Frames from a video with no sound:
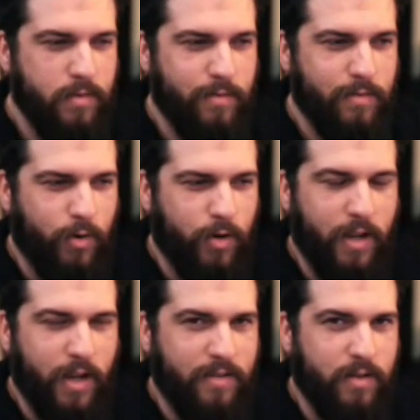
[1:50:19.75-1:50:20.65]
Or can
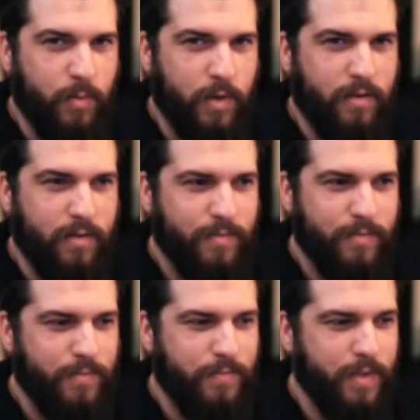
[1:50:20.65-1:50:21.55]
you guys hear me?
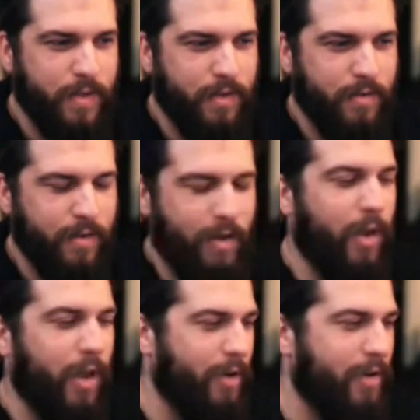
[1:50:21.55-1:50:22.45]

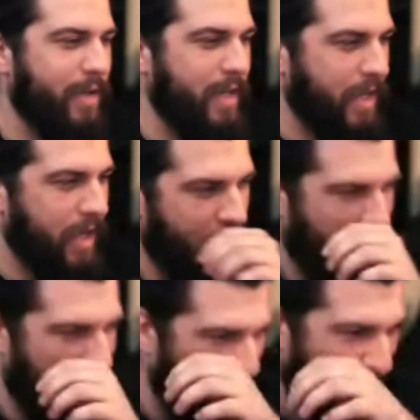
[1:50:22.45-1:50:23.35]
Okay, good. All
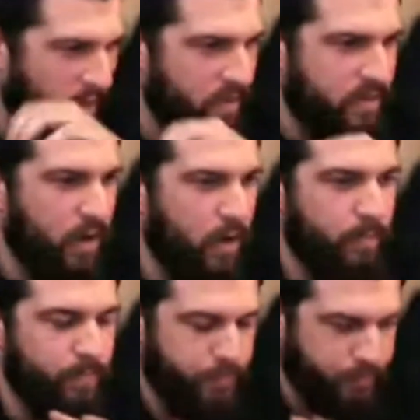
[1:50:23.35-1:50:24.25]
right.
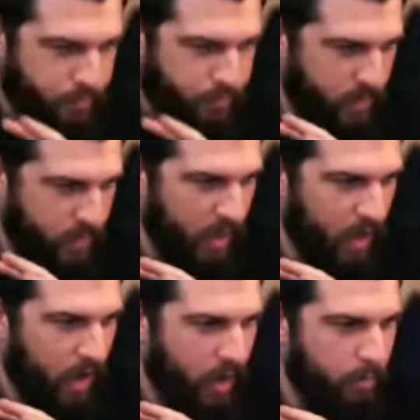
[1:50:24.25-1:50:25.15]
So
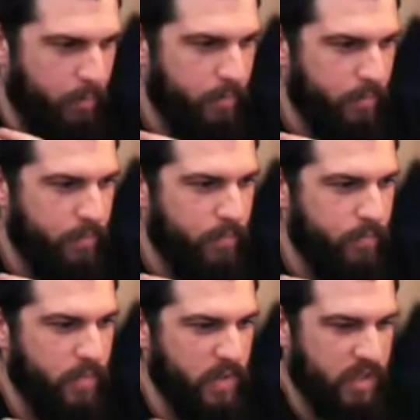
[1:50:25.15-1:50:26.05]
um,
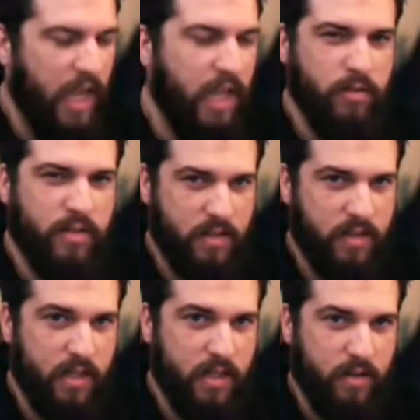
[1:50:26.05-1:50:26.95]
taking those things
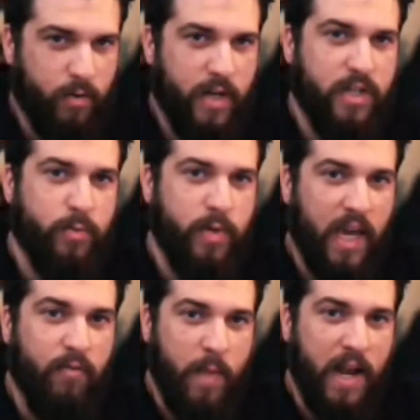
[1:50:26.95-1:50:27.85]
into consideration, we
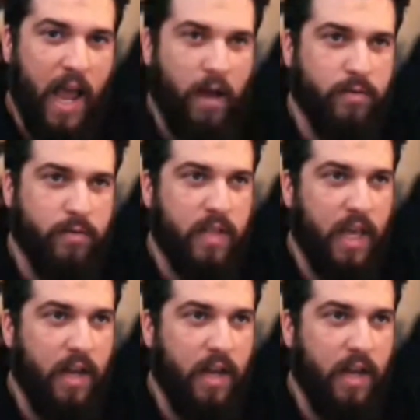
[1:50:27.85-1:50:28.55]
kind of made a house that